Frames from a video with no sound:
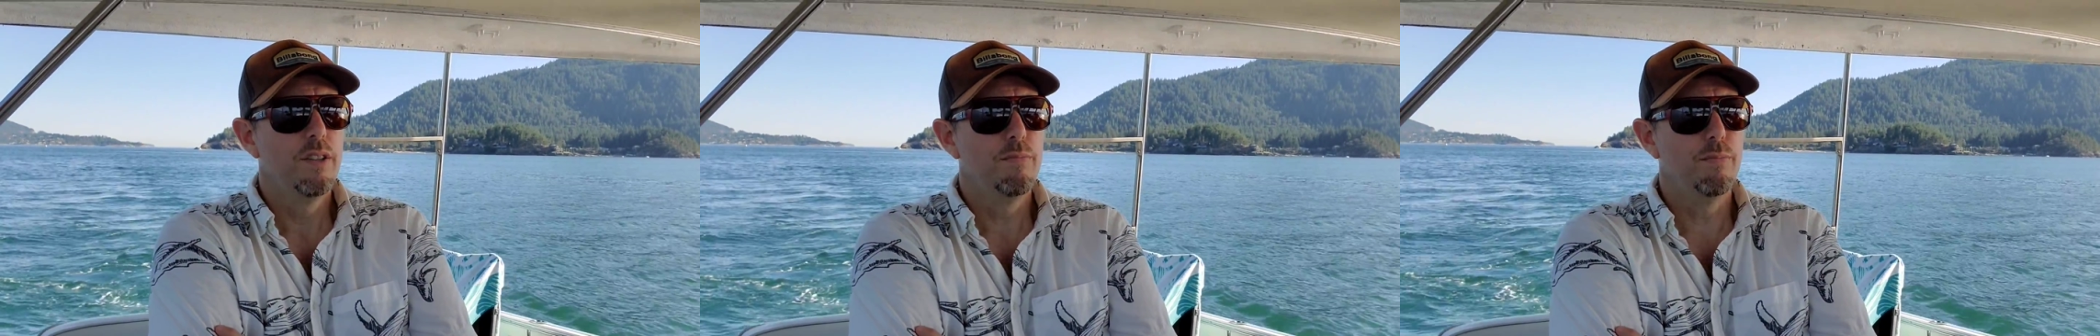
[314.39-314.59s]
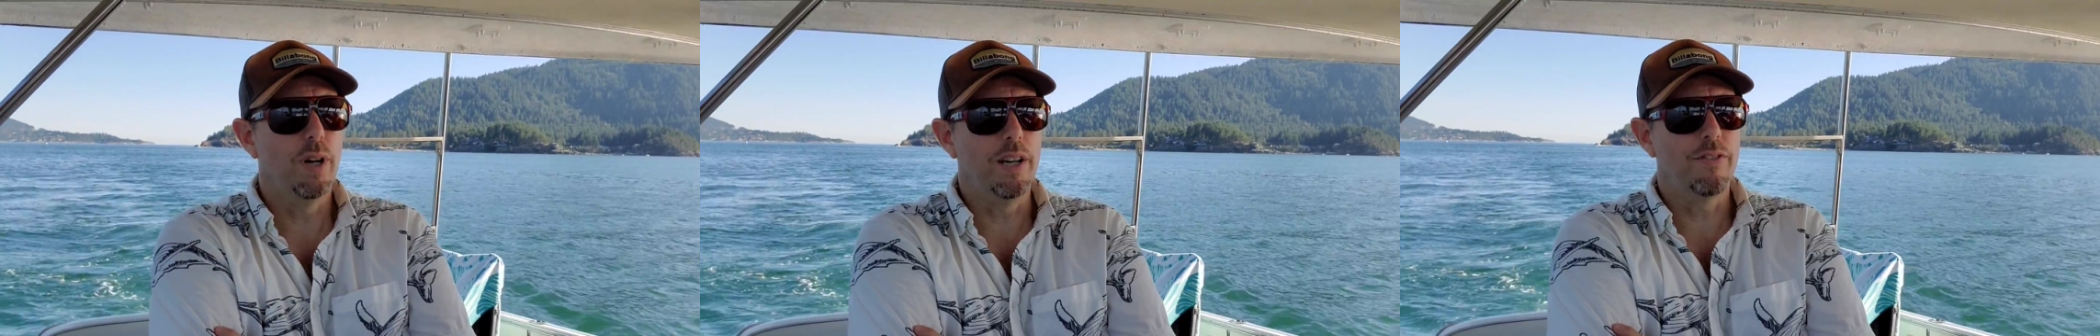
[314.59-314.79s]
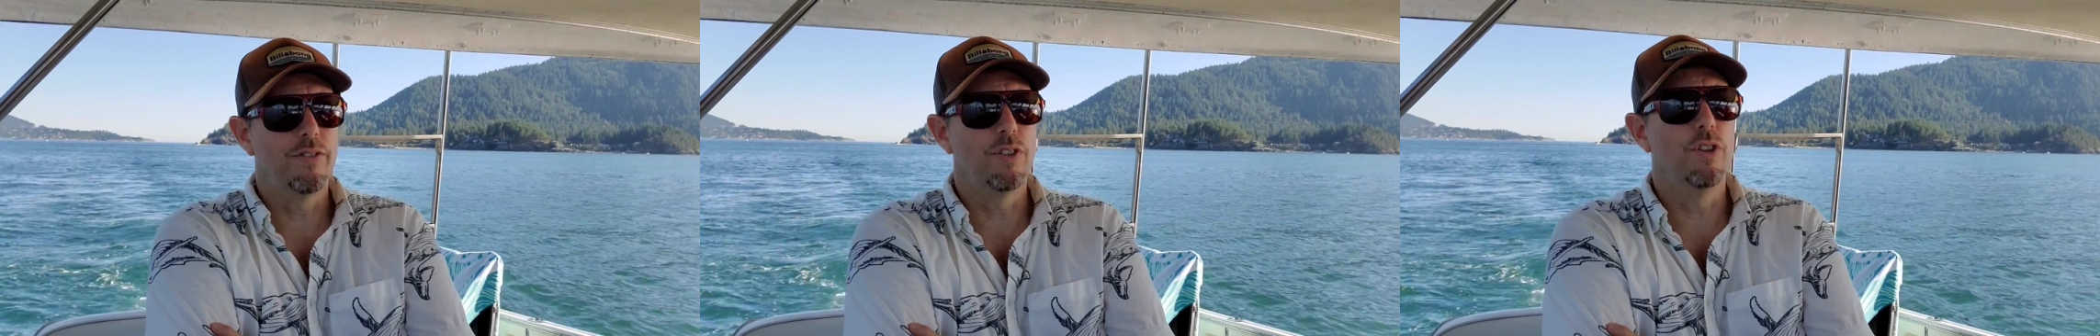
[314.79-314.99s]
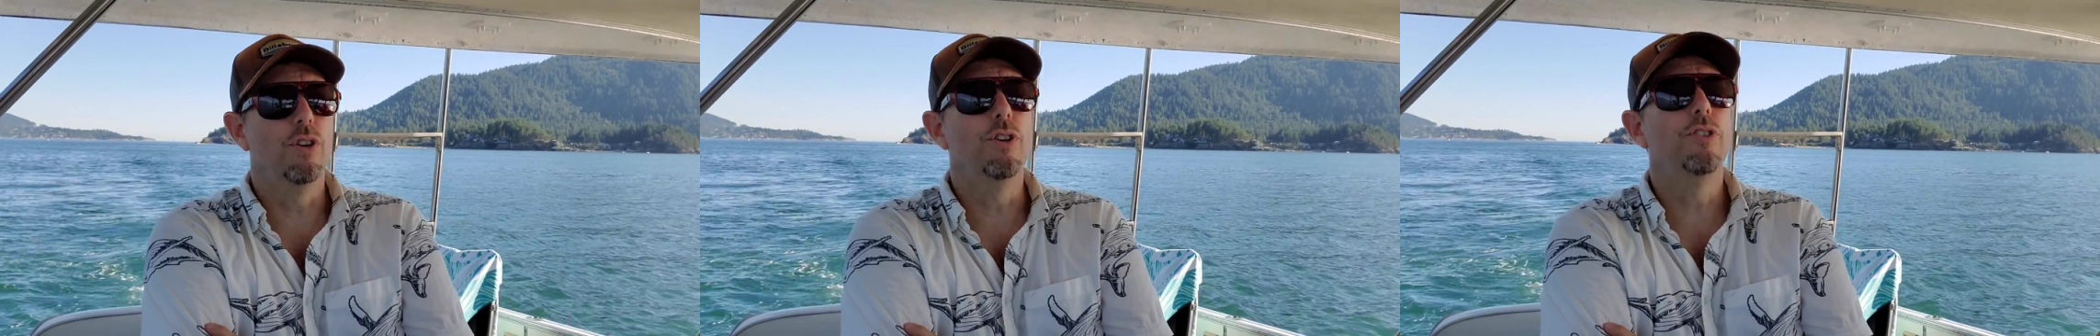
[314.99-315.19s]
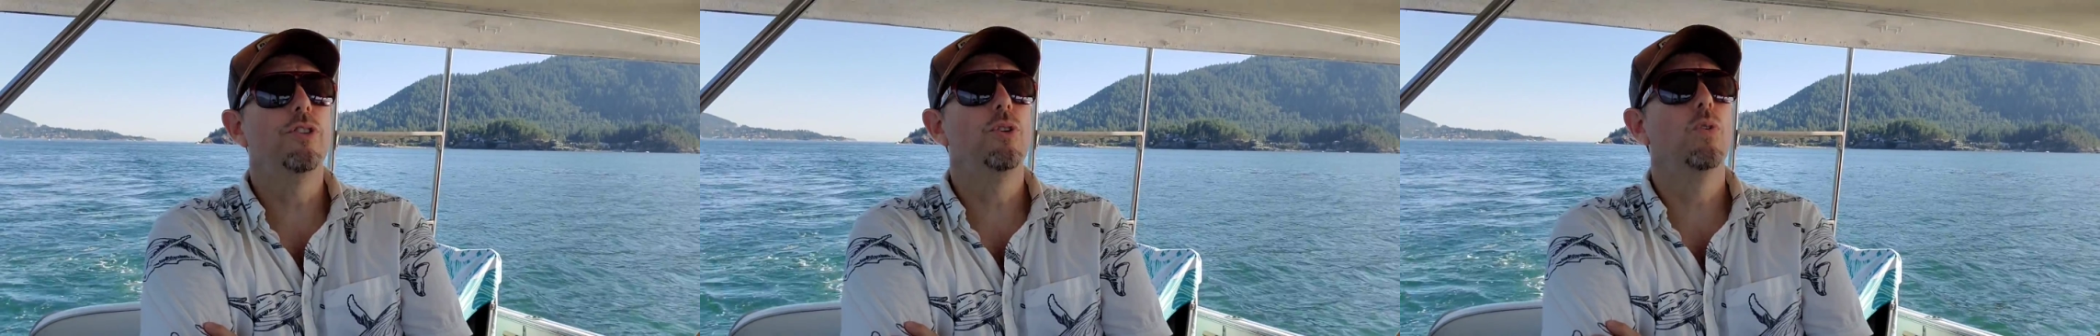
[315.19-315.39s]
But for
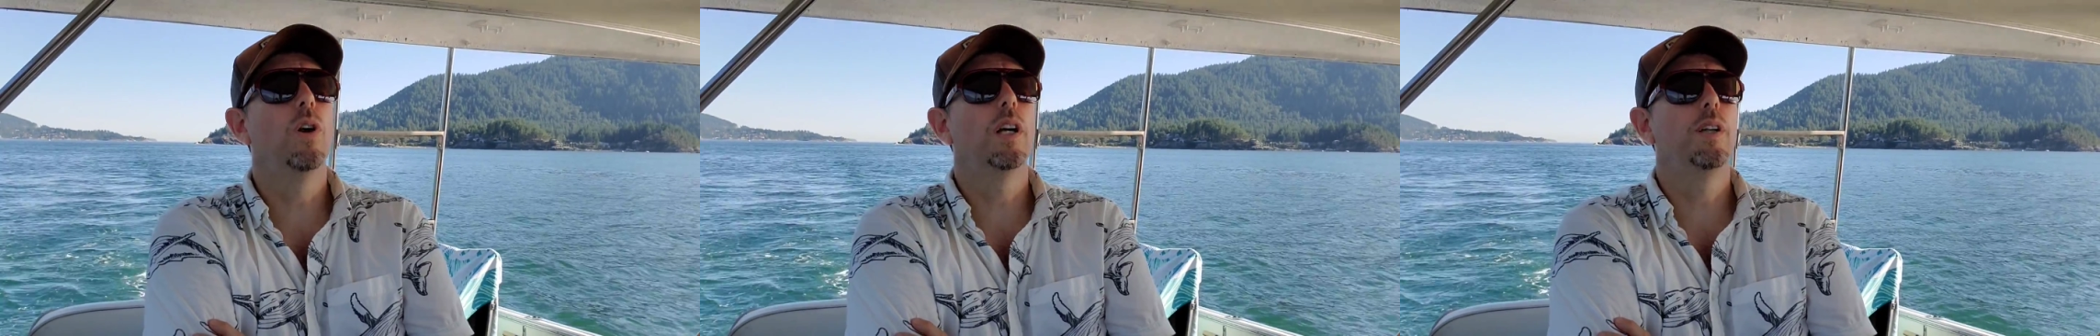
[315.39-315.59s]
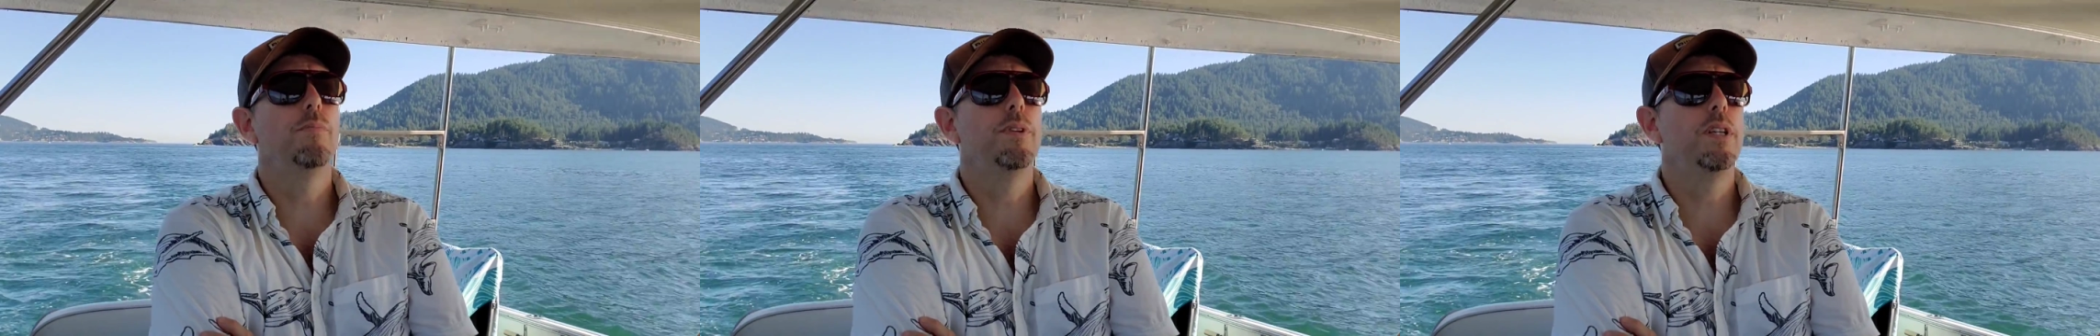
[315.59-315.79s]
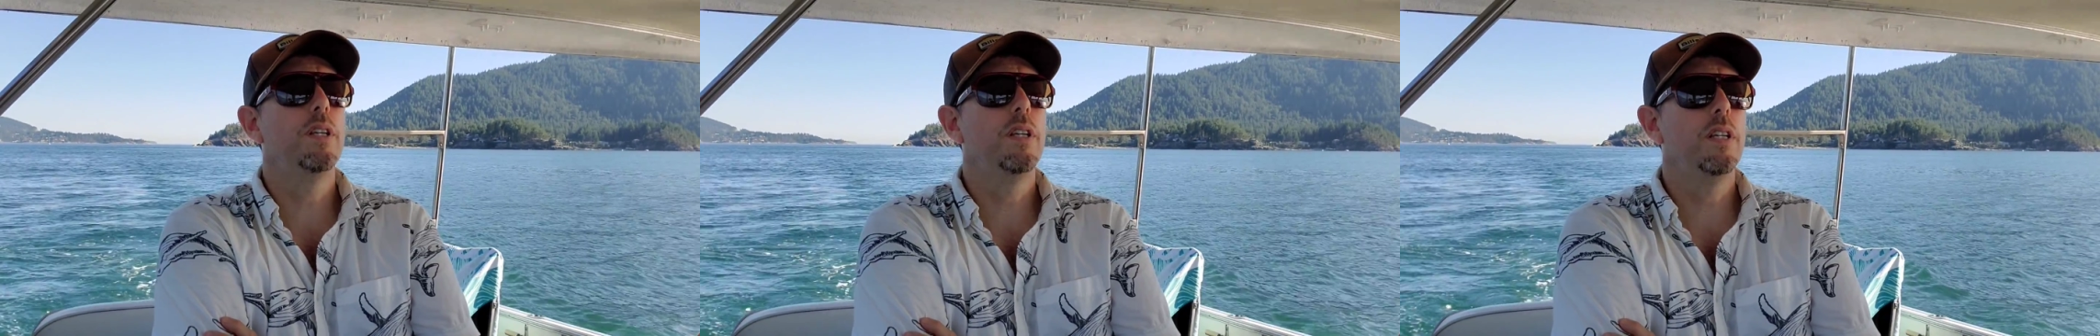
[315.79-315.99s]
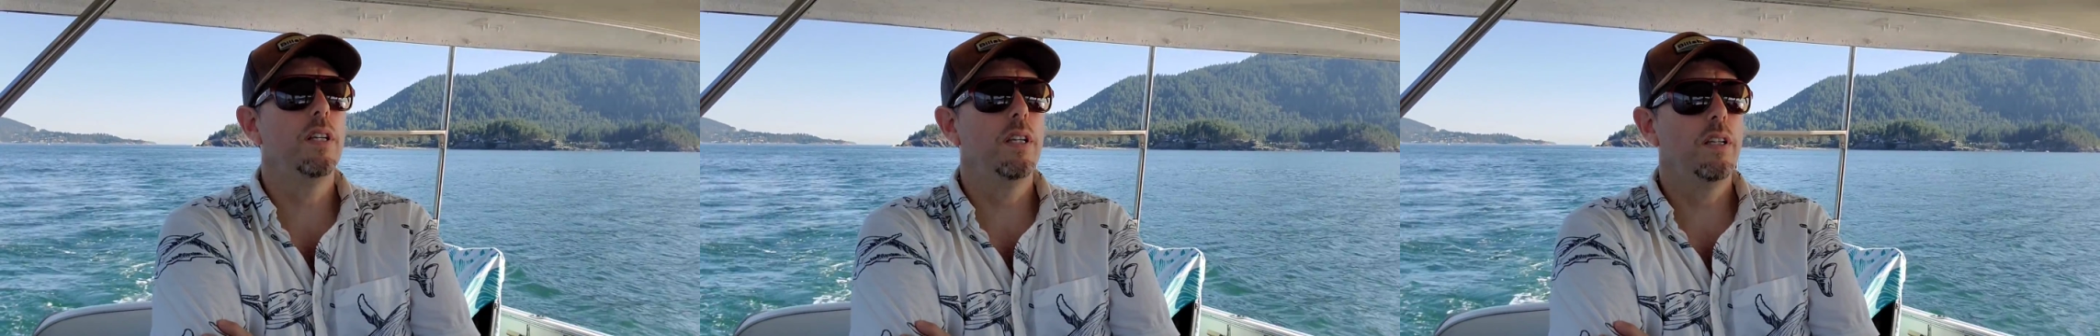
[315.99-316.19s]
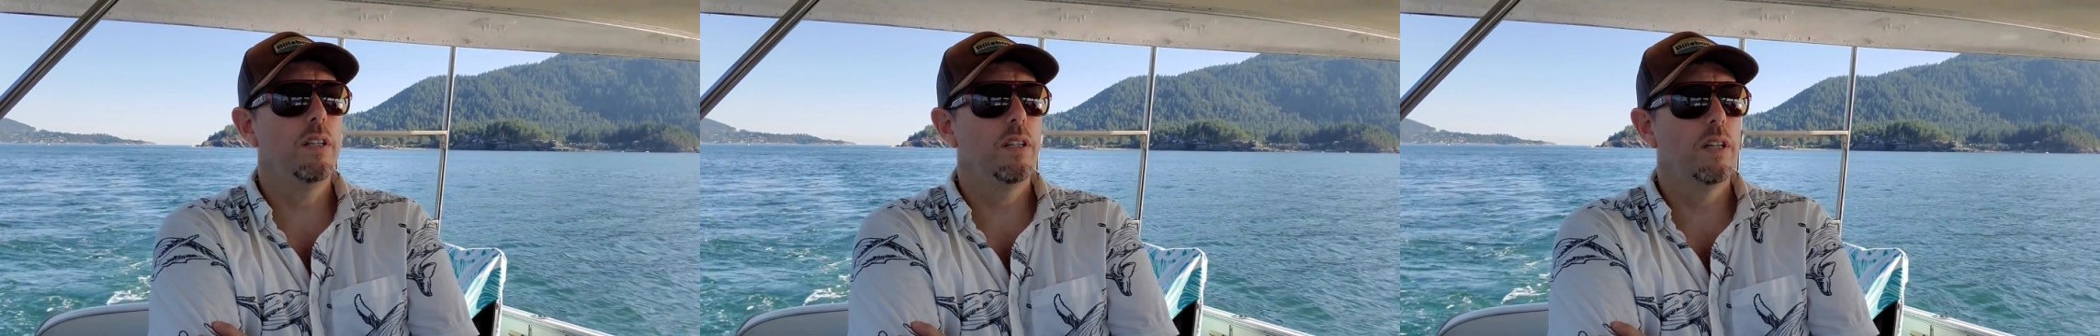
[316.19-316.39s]
those who want to
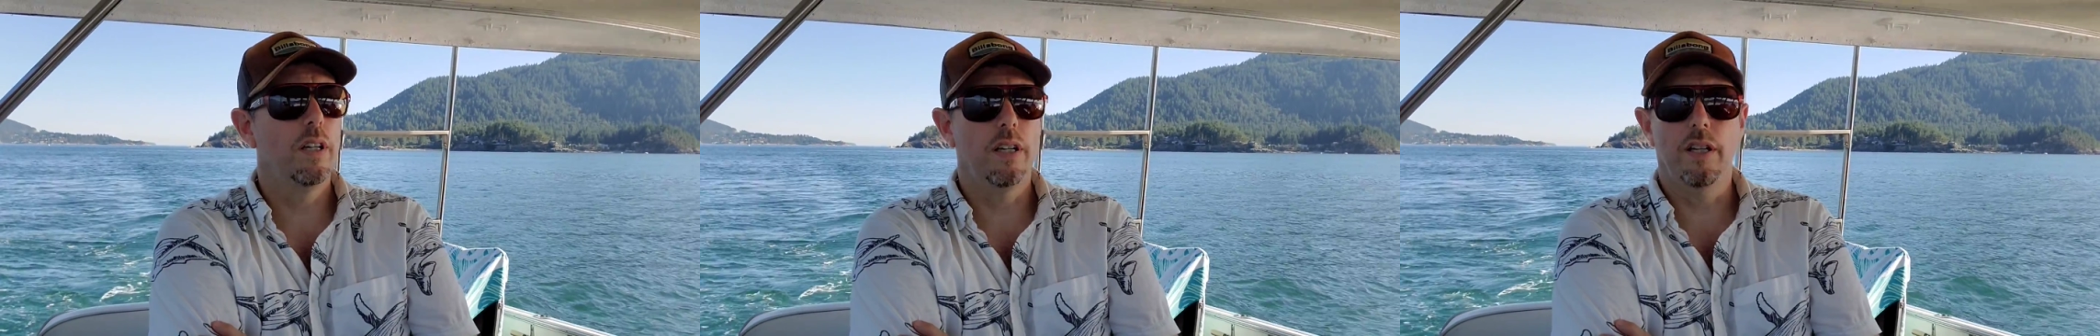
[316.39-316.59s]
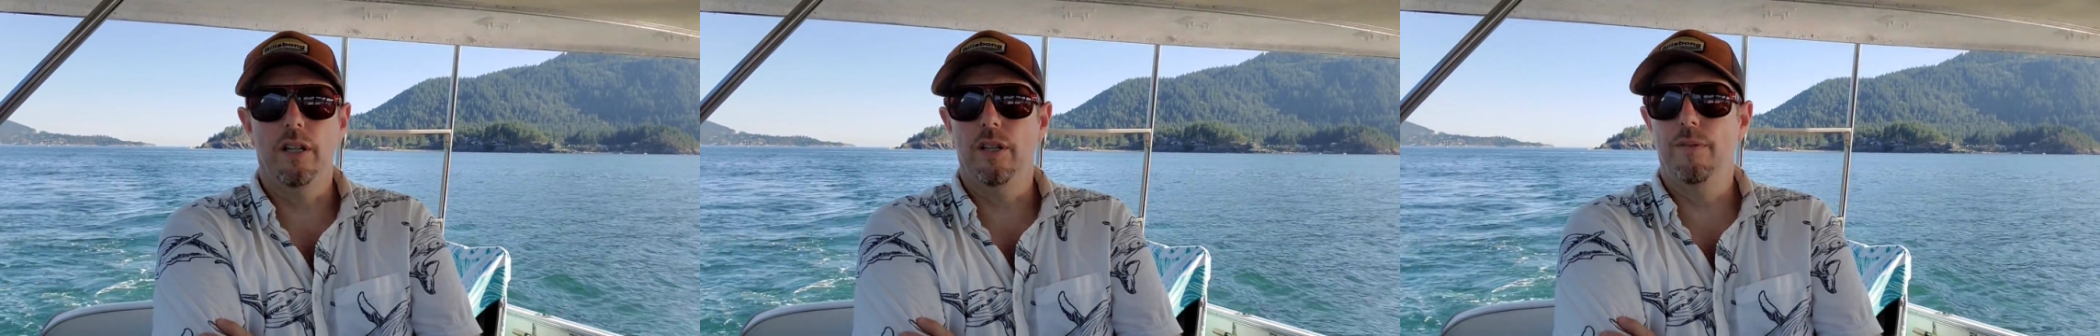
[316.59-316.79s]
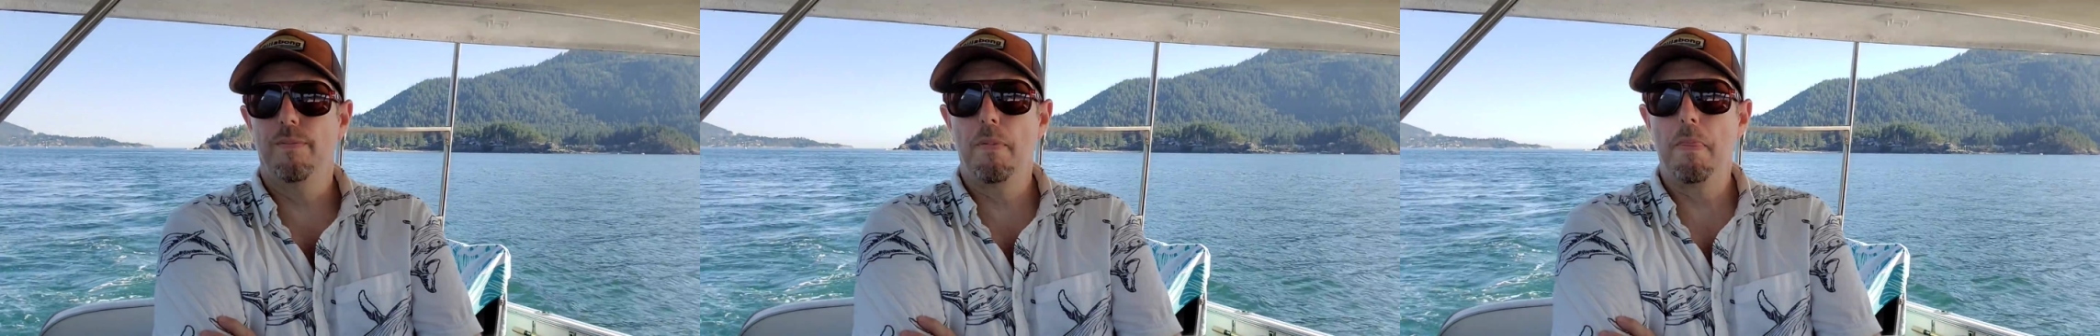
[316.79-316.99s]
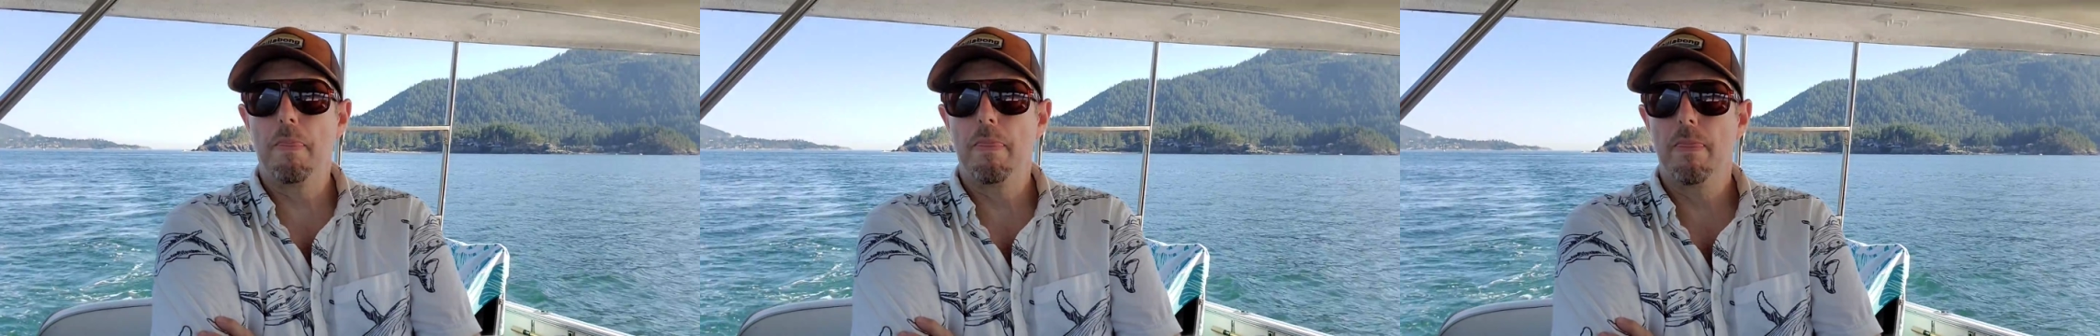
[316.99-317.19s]
be um,